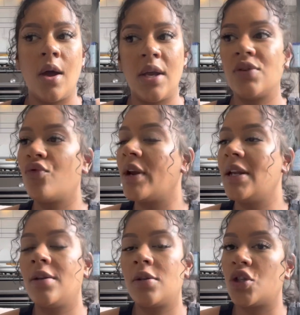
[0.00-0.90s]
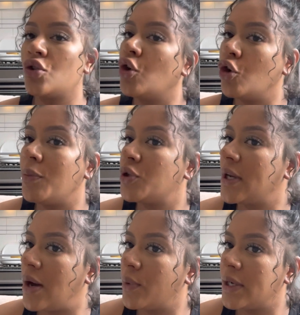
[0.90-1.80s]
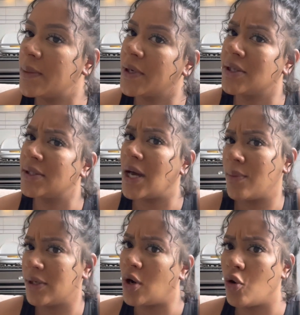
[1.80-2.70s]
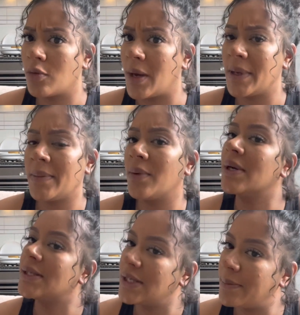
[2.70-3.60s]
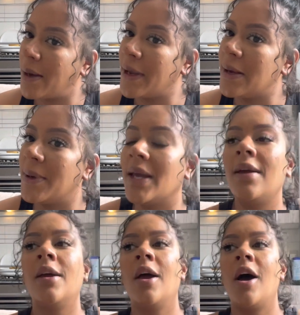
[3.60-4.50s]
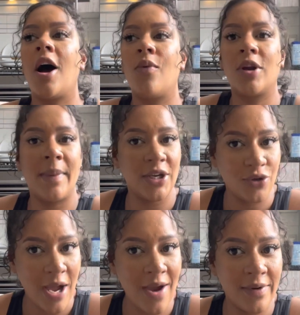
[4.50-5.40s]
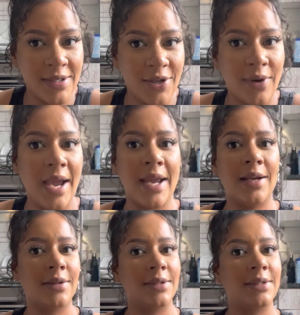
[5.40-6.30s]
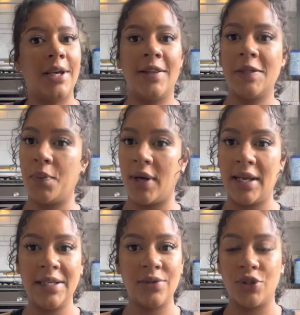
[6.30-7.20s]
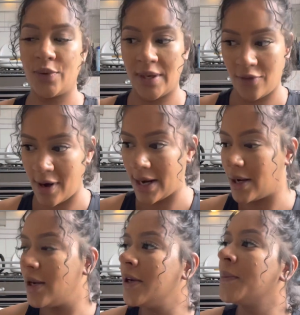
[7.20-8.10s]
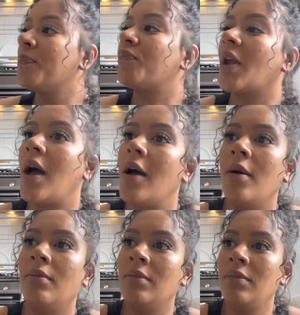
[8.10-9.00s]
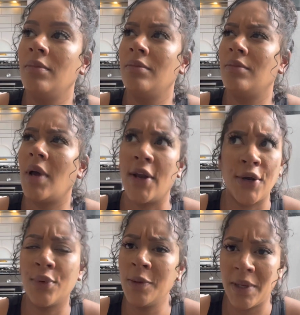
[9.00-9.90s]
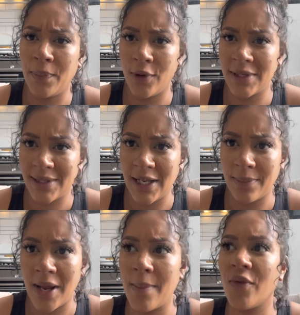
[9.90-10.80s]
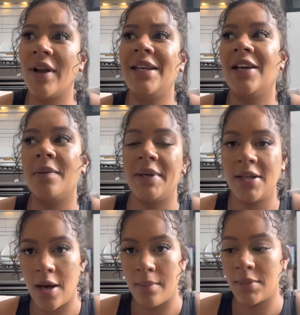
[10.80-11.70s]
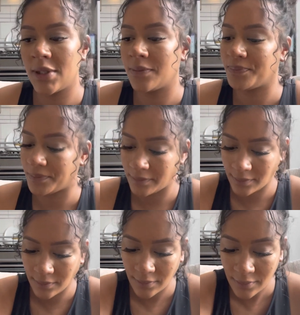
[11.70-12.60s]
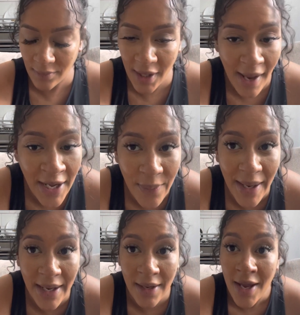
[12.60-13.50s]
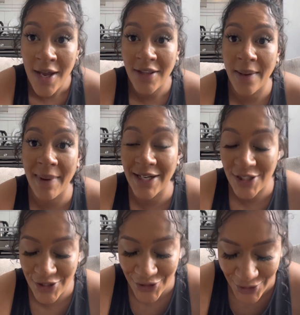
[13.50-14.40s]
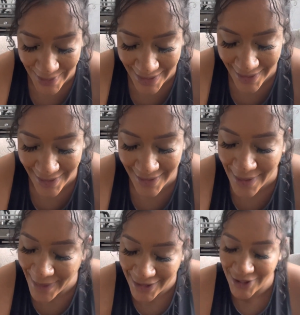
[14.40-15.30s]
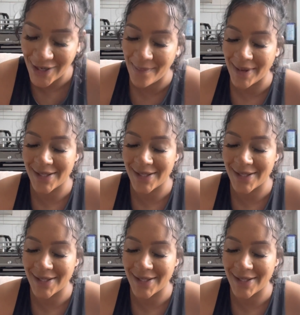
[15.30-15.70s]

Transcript: is really just not an option that I wanted, because I want to hold my baby. I want to see my baby. I want to make sure Aaron's okay, because at this point he's not doing great. And I don't want to be put asleep. Like, I'm already going to be numbed. Anyway, they managed to do it. They managed to numb me.